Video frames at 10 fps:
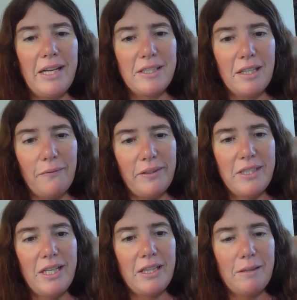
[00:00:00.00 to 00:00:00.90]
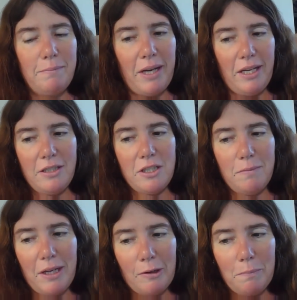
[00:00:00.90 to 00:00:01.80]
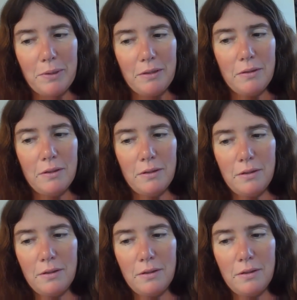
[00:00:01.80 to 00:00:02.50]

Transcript: He said the 15th of May it should be open.